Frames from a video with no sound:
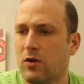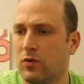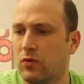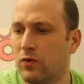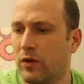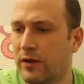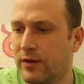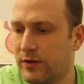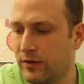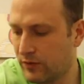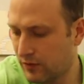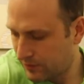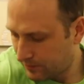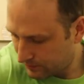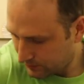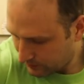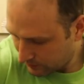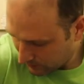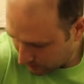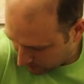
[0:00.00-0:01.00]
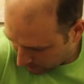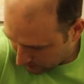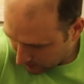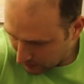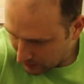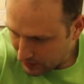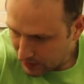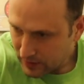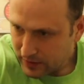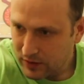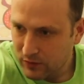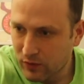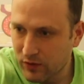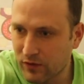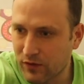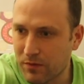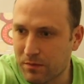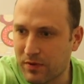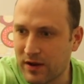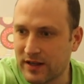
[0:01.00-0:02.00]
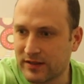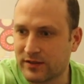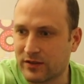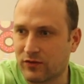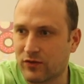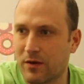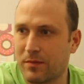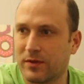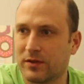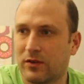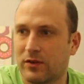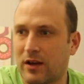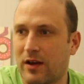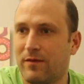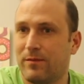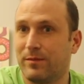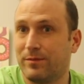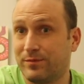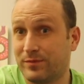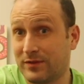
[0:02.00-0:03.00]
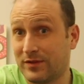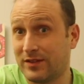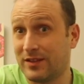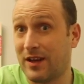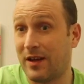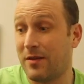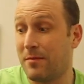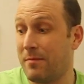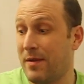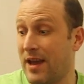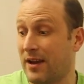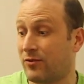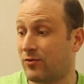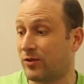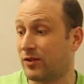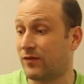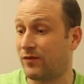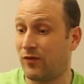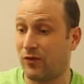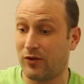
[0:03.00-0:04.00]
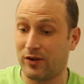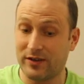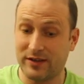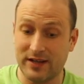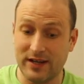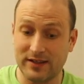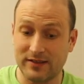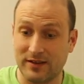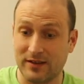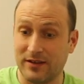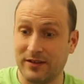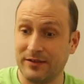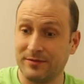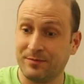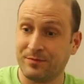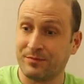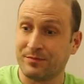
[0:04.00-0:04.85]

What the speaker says: Ooh, I need to get one of the plastic wrappers out. I haven't done the macros for it yet.